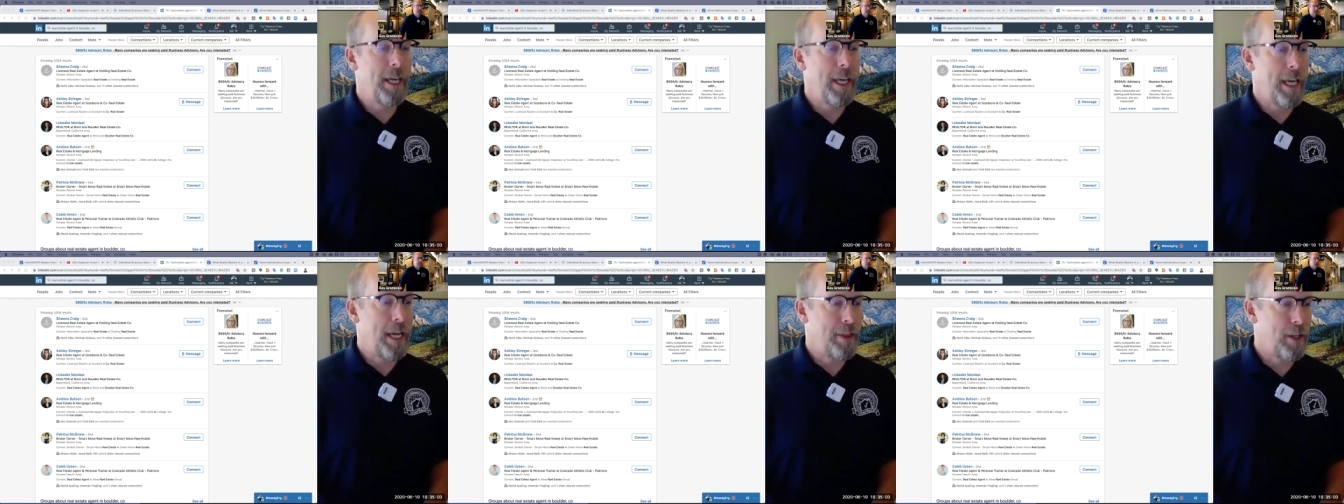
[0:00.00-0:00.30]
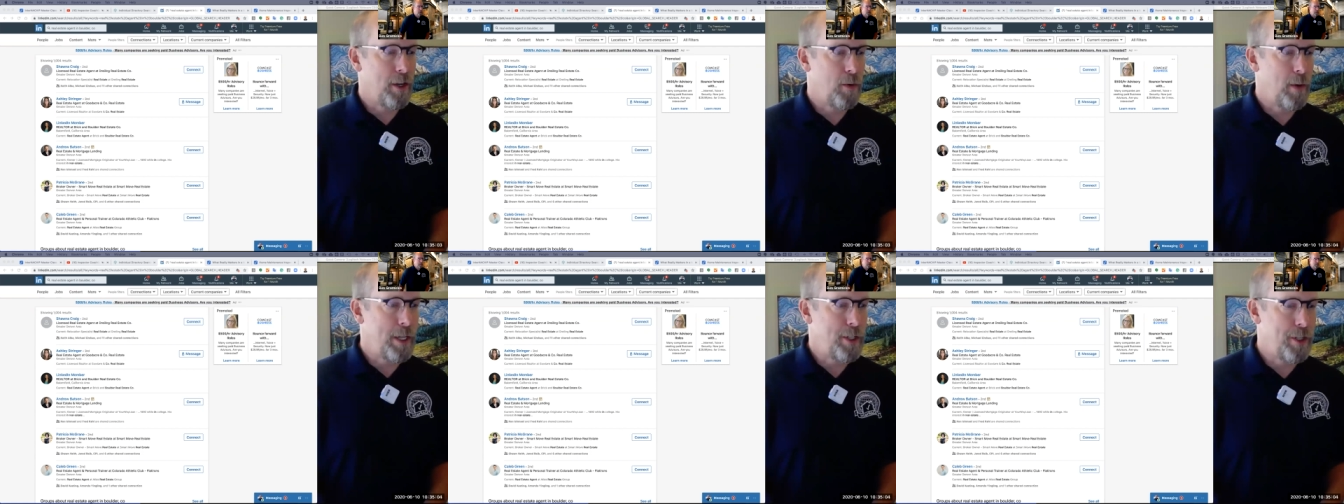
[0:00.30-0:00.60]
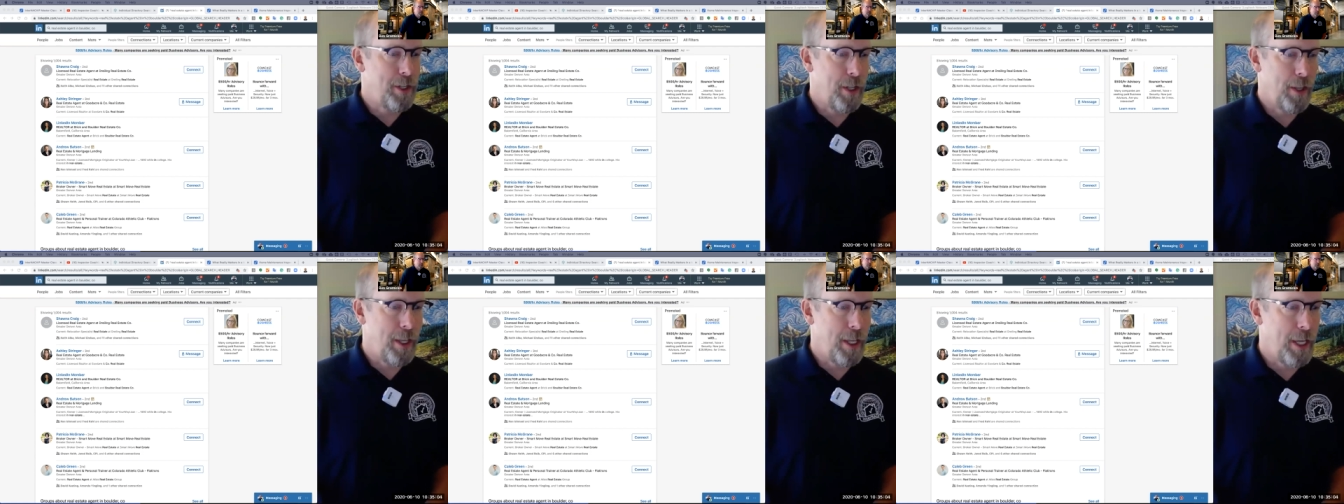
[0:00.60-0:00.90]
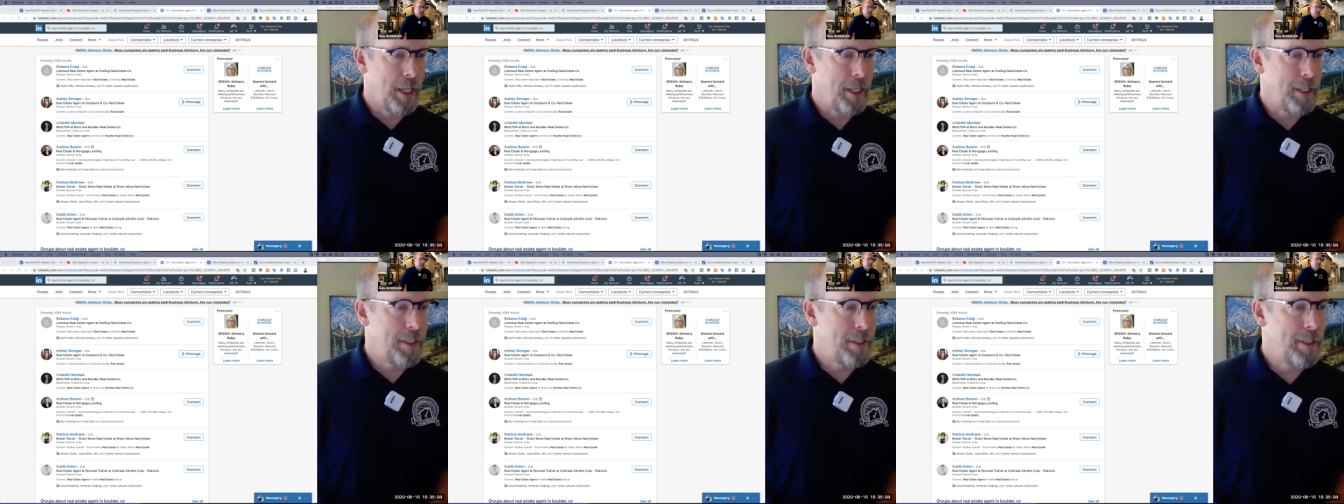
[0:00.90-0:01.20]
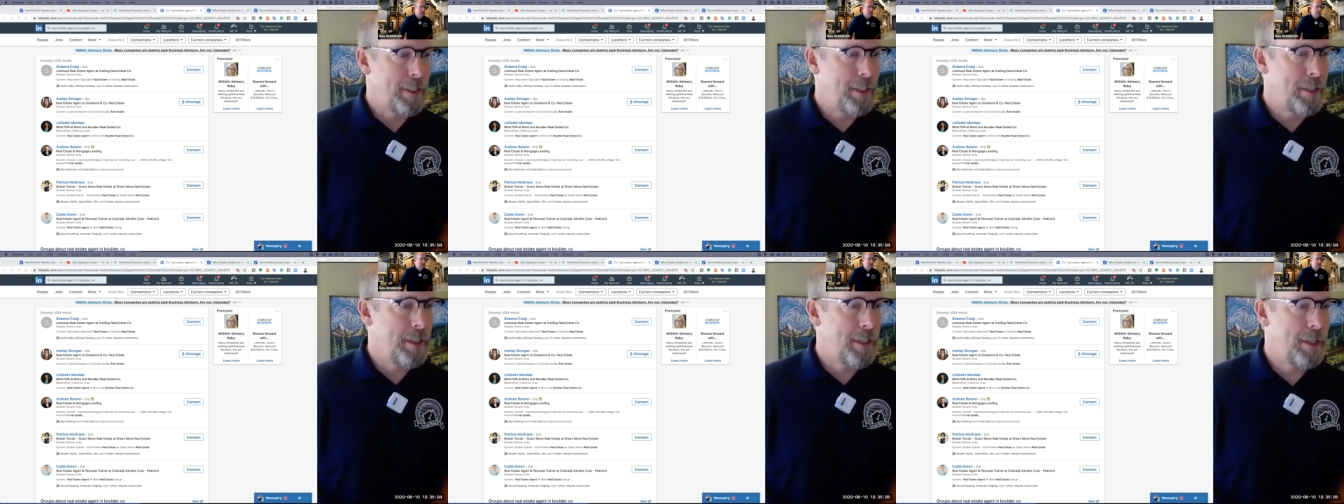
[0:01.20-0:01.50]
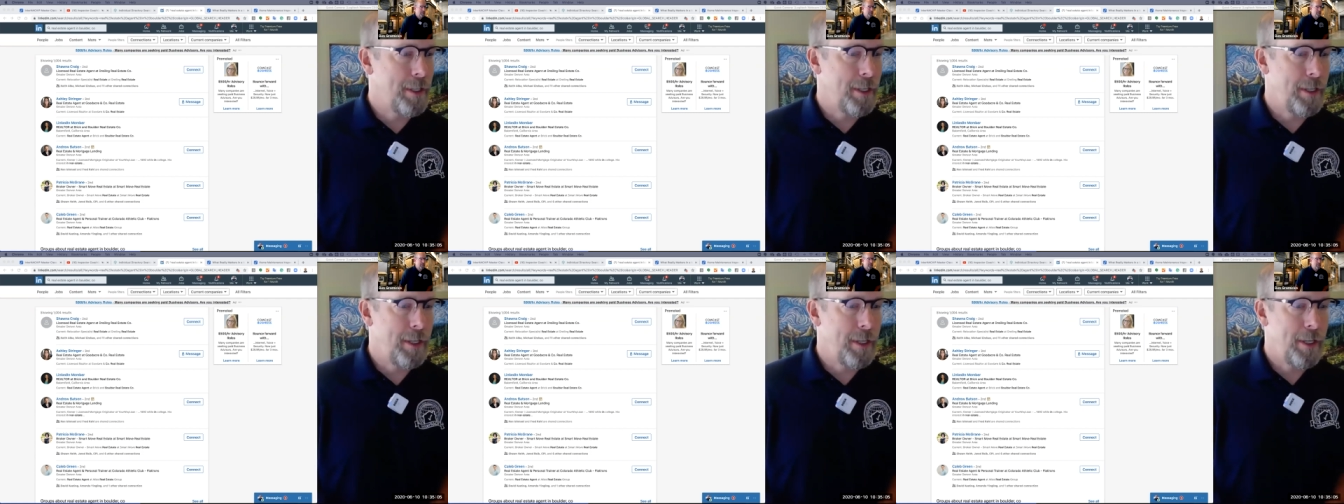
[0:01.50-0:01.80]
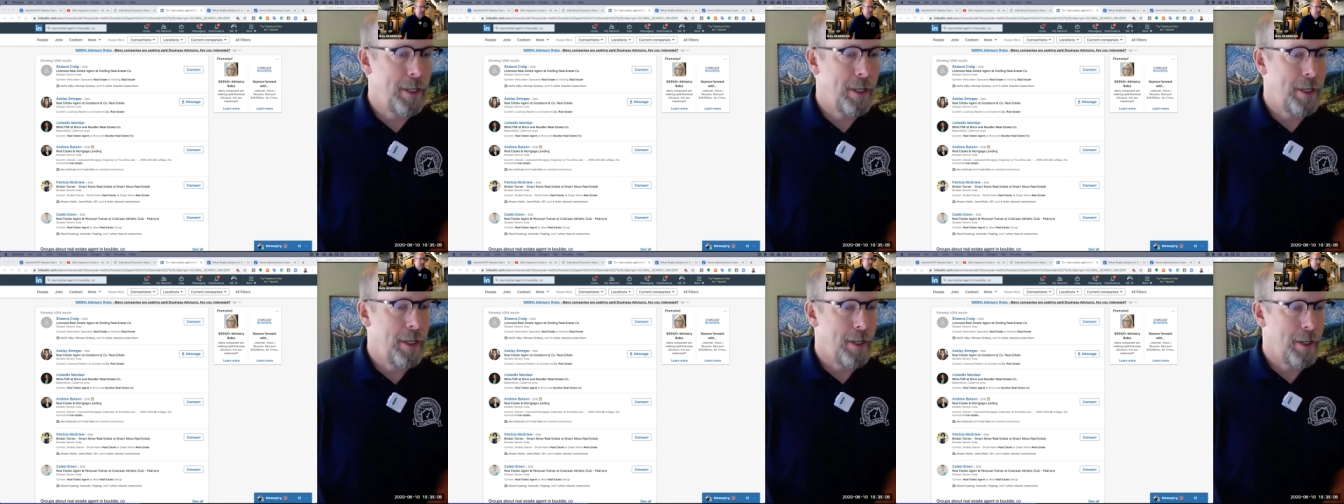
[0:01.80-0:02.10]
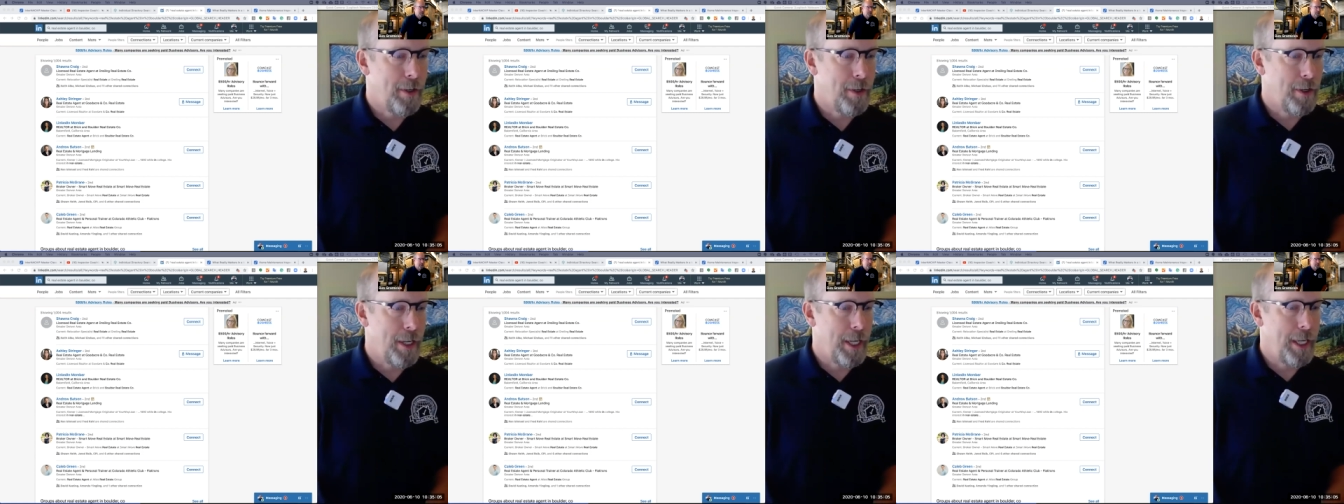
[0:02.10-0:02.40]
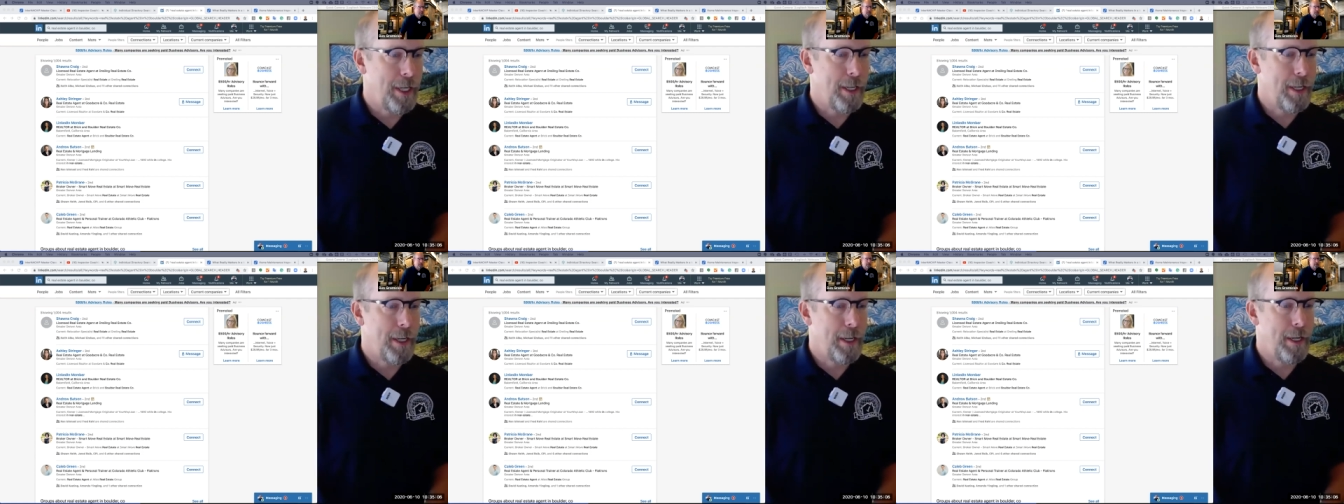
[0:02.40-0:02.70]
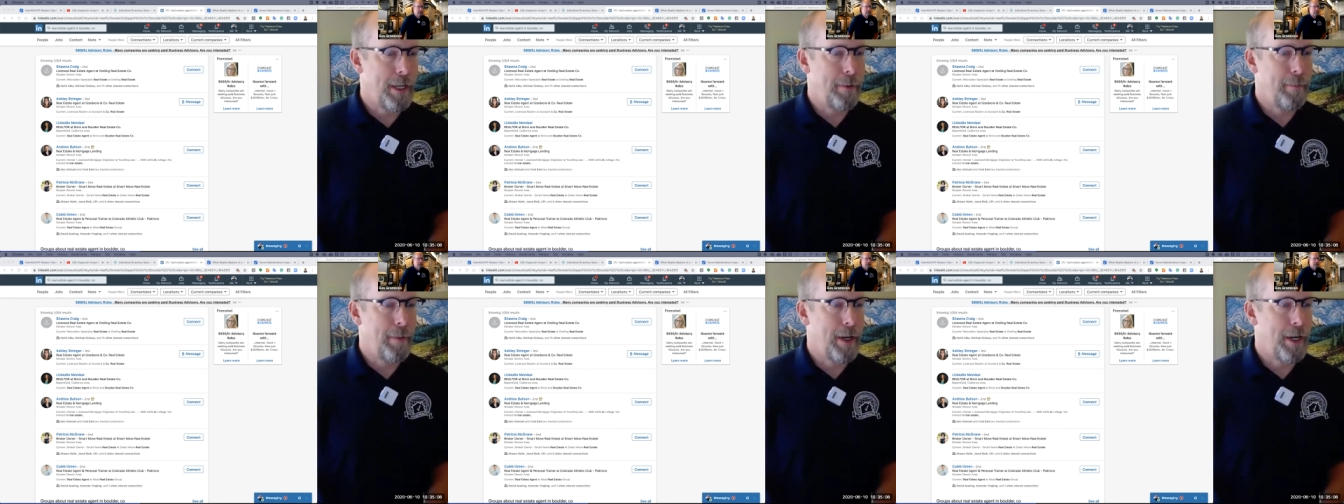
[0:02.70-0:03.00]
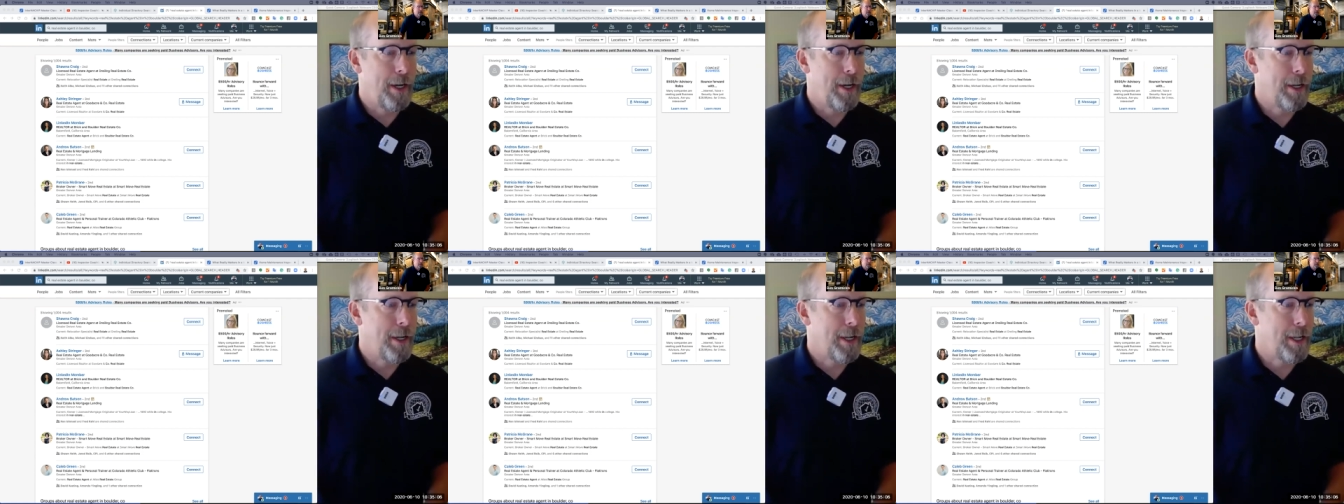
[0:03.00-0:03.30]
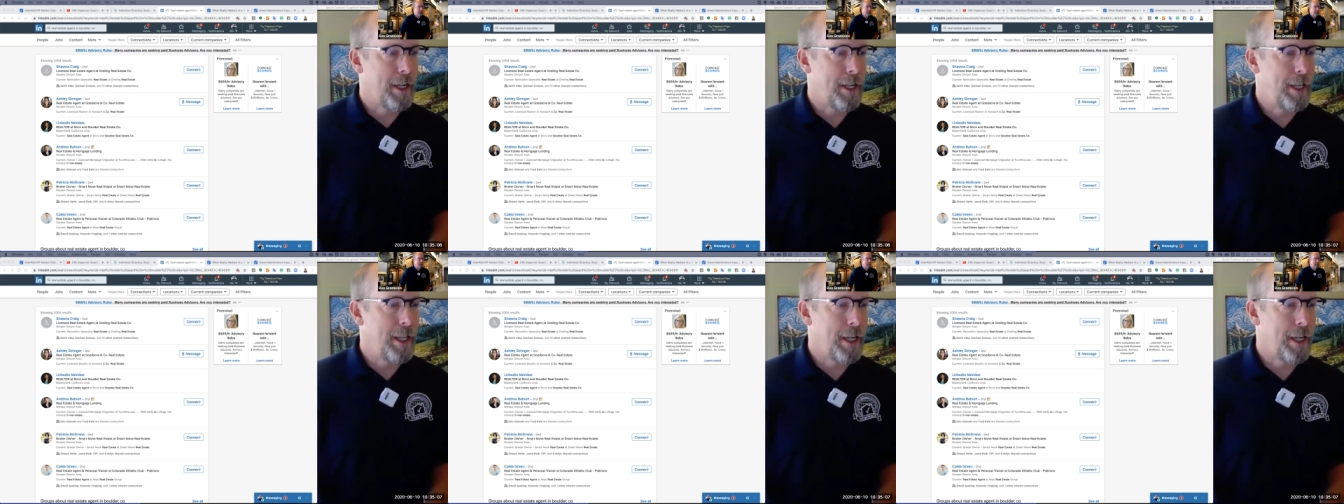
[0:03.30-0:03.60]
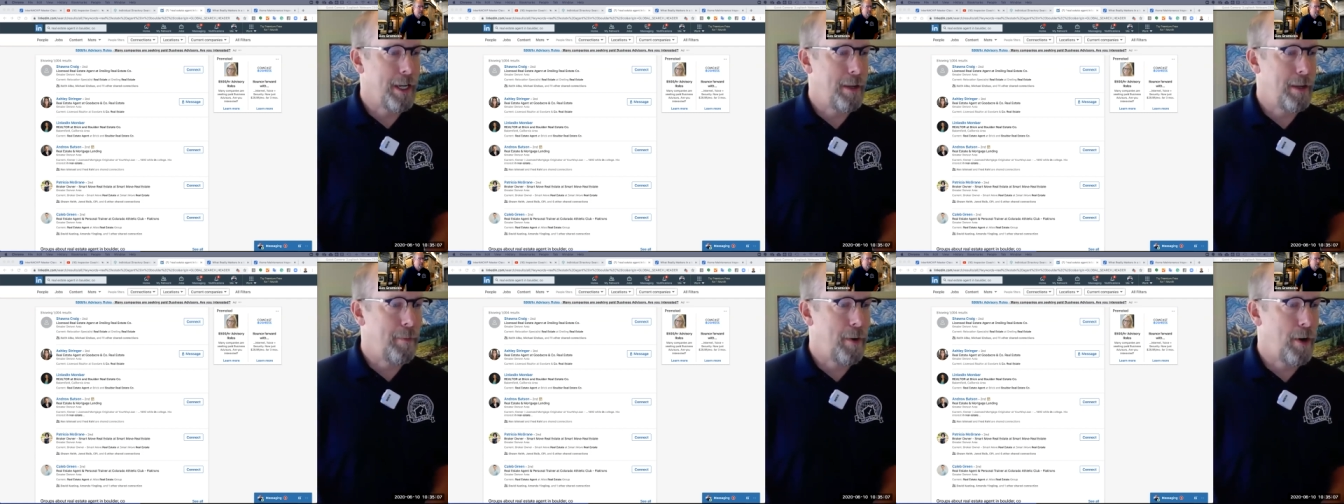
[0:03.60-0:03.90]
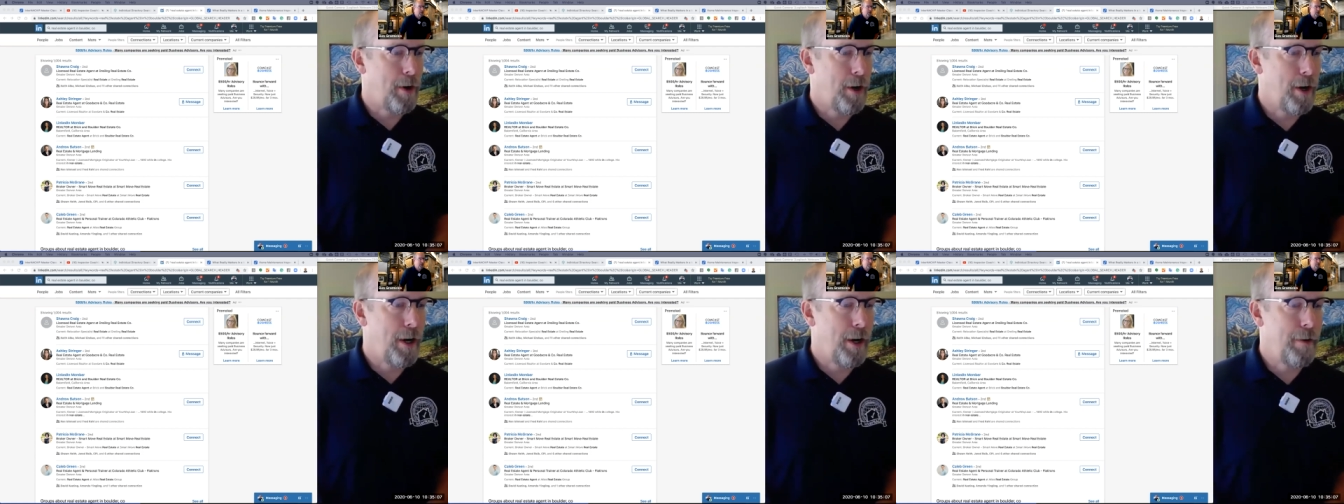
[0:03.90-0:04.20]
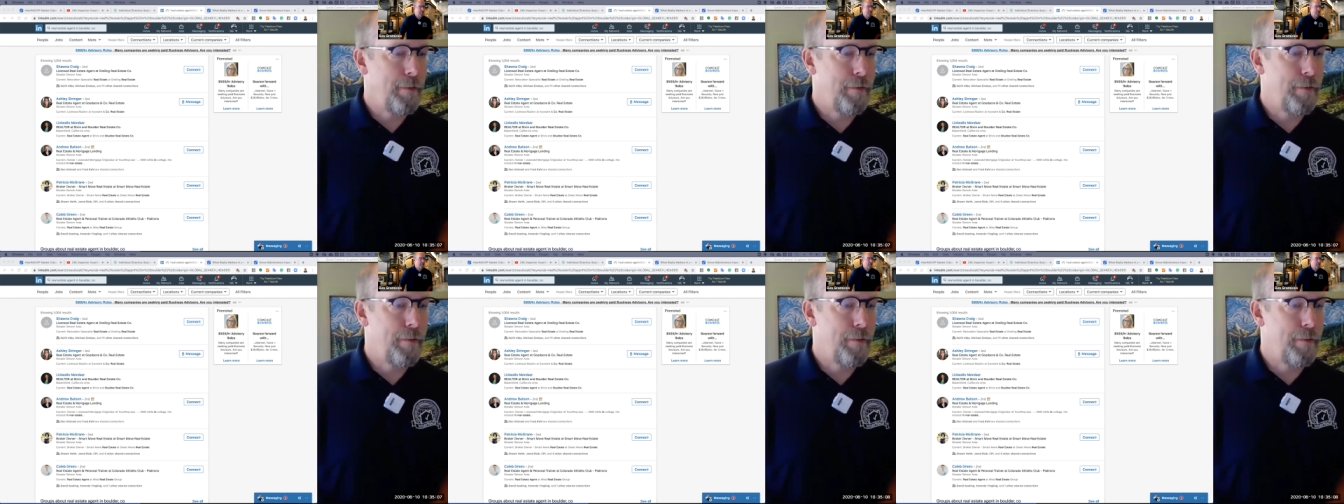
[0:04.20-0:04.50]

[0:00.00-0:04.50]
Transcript: at the question things, right, I'm uh, clicking them off.